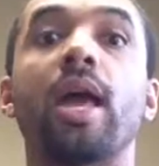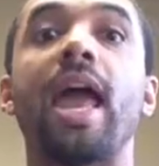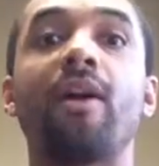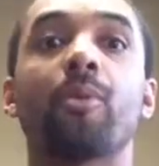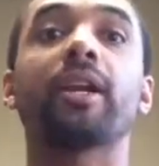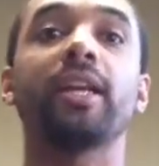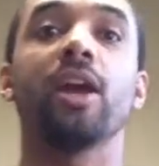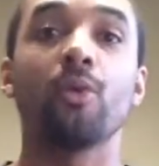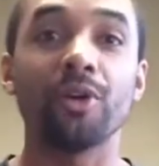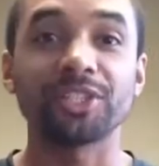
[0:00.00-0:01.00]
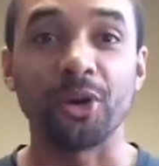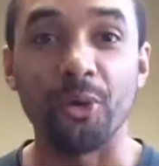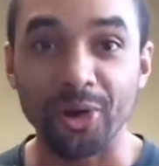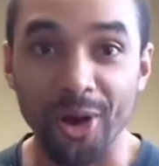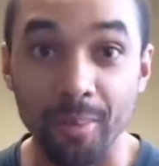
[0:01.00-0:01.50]
Hey everybody, what's
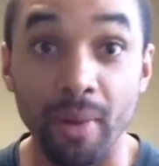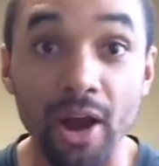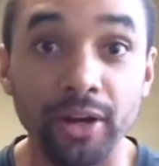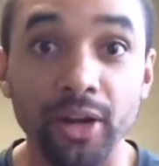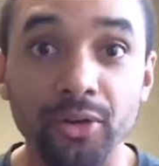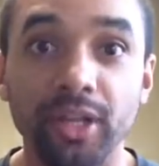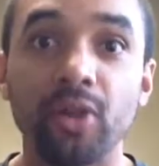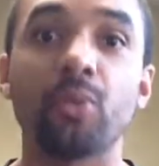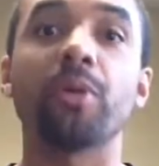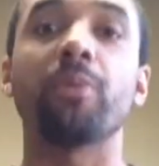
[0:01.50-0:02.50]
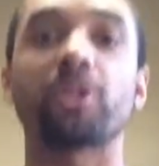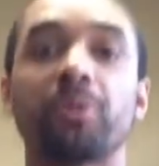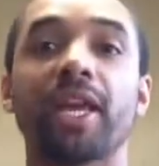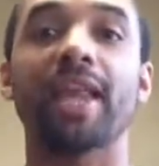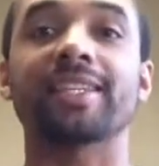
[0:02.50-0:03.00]
going on? Byron Harold here with Muscle
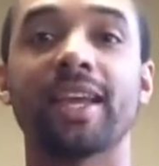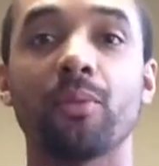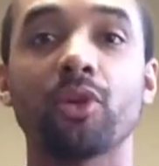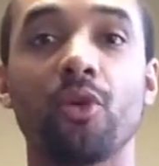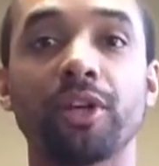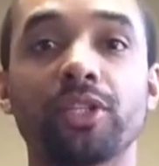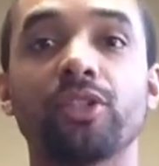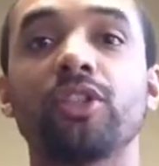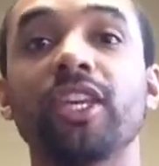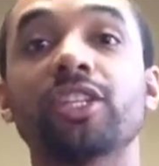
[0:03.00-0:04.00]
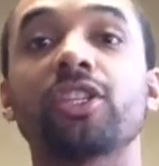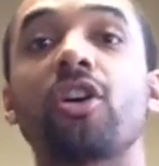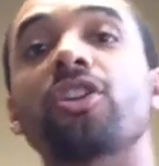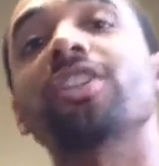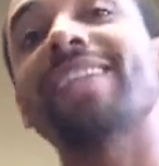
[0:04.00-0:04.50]
Mechanics, and this is
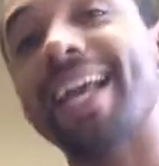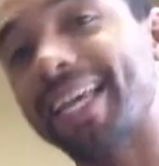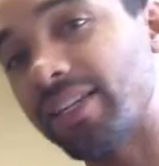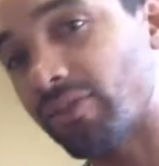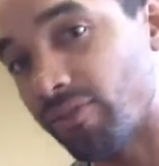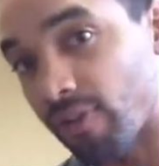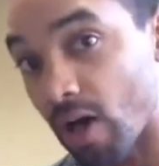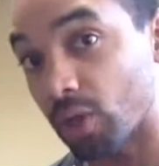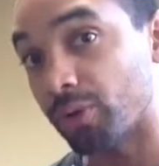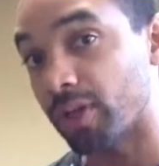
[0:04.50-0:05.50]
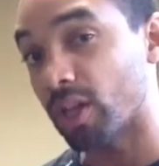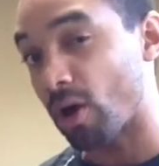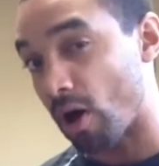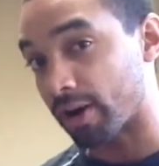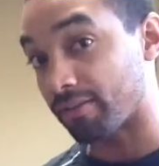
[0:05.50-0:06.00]
our second follow
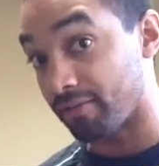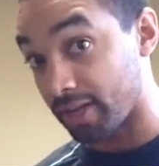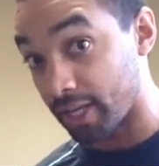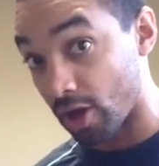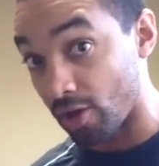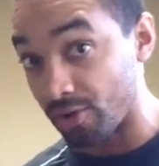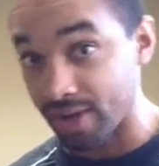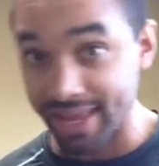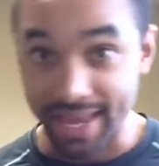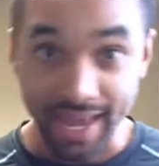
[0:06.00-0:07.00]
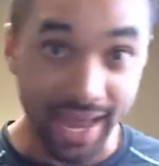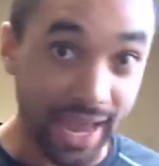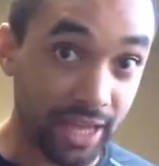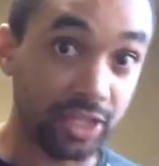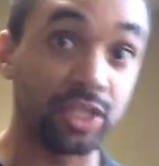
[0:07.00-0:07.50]
along video,
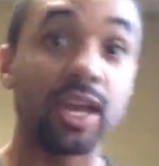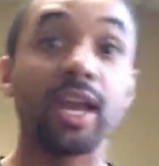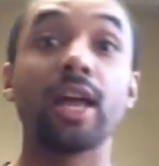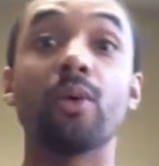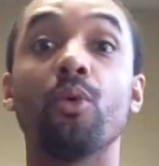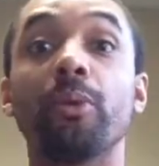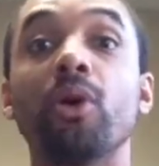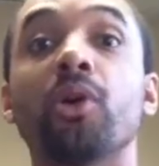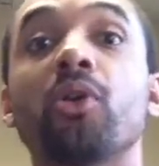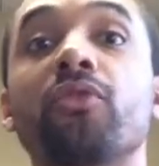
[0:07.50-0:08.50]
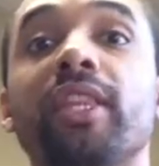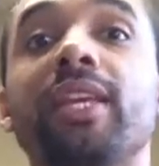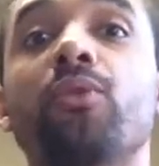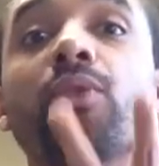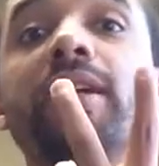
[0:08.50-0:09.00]
and we'll be going over
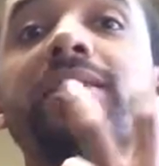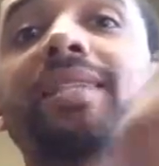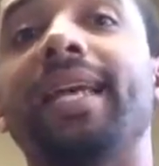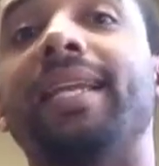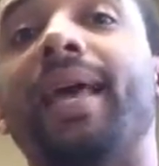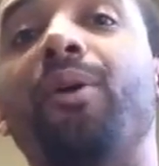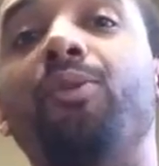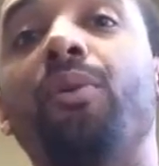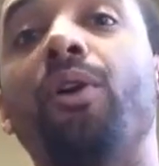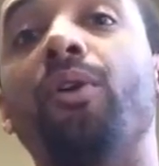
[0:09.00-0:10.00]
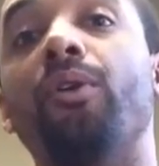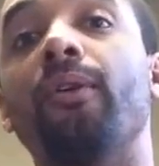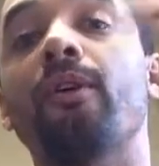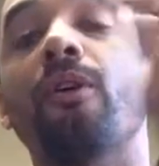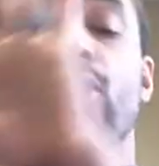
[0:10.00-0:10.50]
the wrist and elbow.
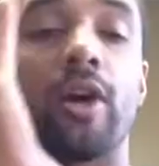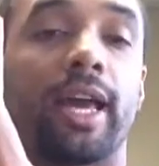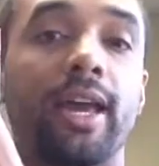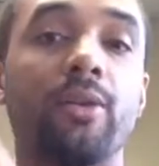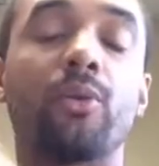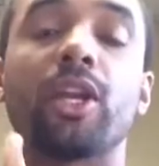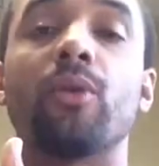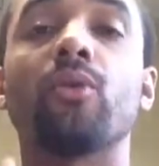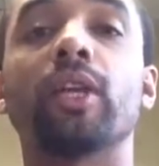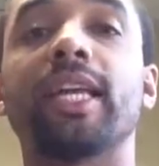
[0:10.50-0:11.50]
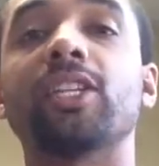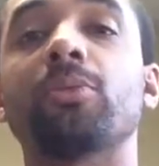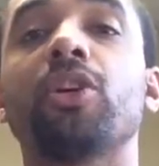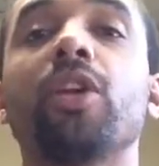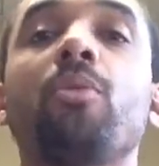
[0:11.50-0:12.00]
Okay, we're gonna get some
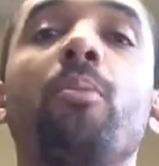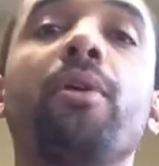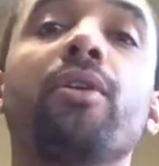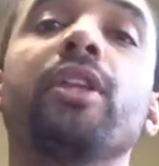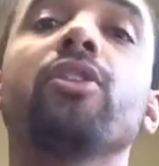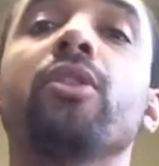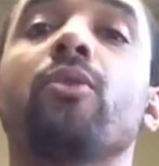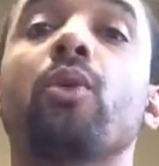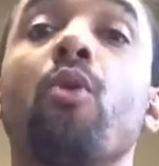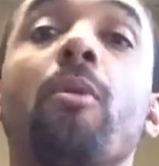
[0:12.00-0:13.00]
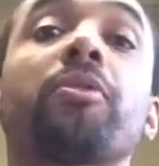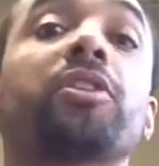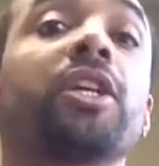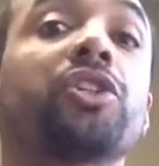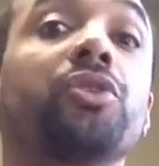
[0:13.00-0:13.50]
good mobility, we're gonna warm up the
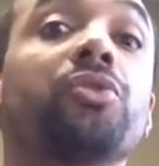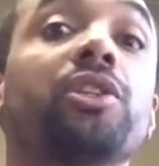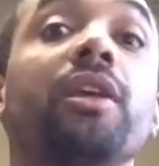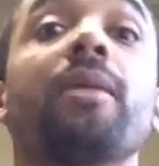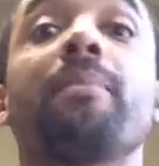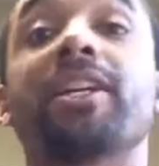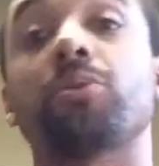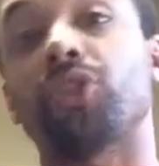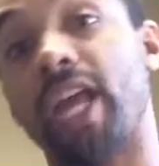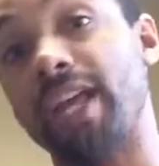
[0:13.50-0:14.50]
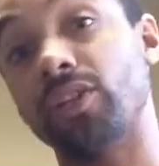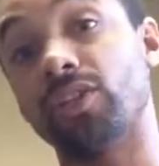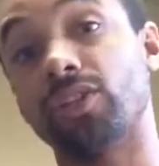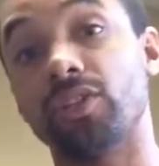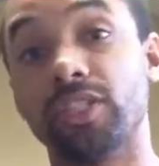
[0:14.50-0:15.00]
tissues, make some
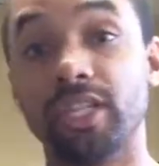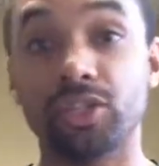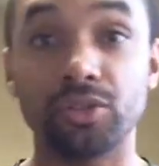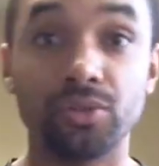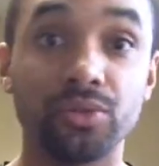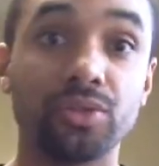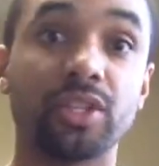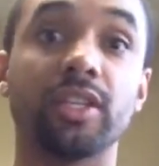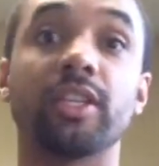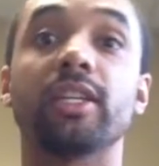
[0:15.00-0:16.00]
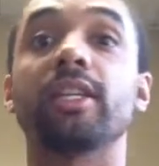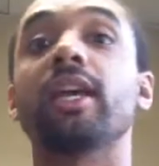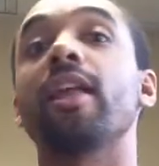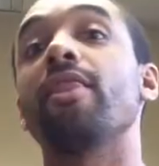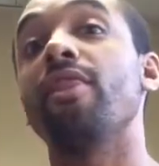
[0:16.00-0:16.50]
change to the tissues, and
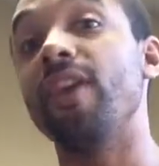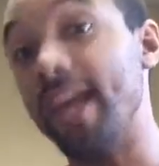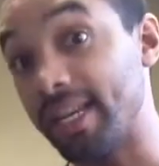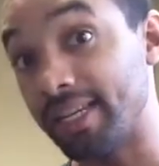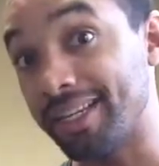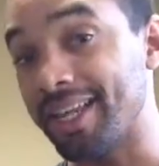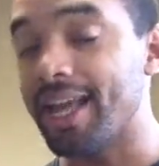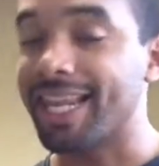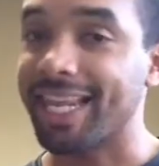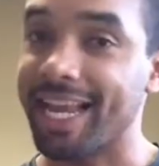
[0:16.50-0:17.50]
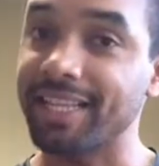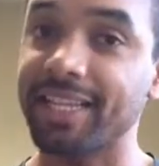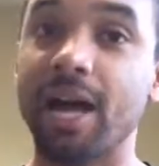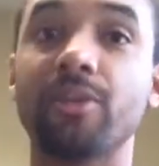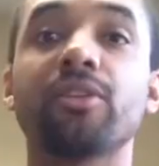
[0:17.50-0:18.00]
then
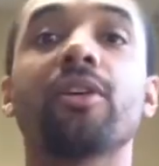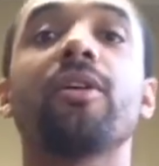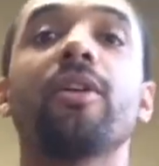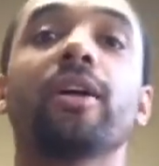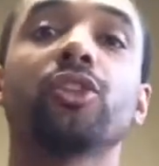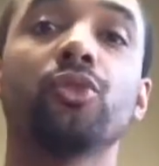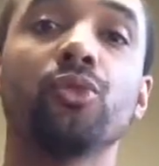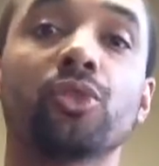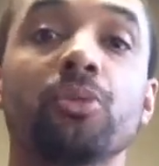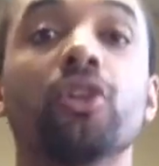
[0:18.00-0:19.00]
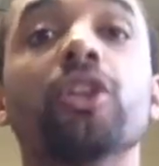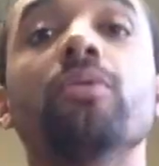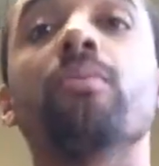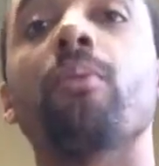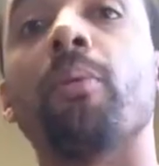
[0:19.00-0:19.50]
lengthen out to some good
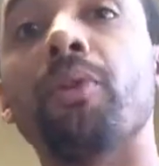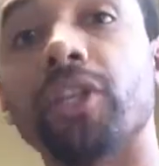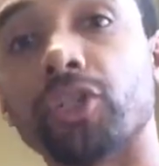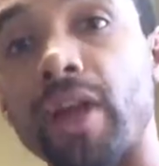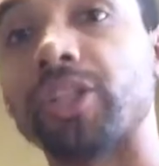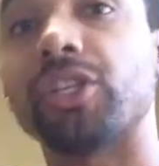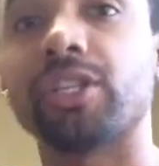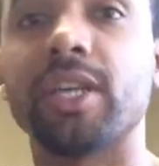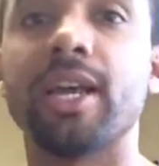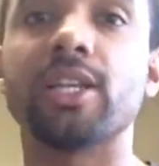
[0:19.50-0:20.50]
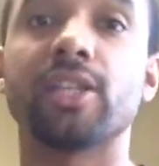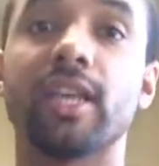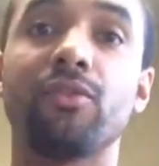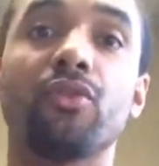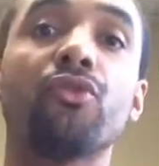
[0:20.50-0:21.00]
mobility stretches to
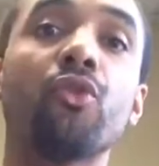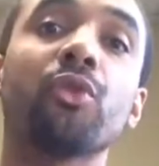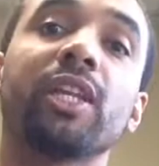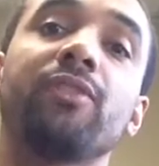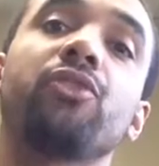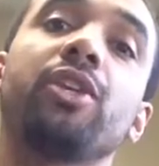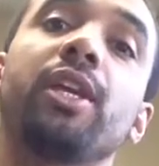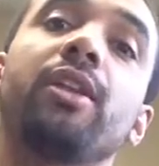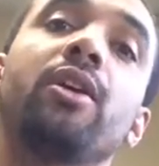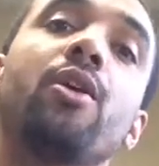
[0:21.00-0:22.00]
give you the full relief you need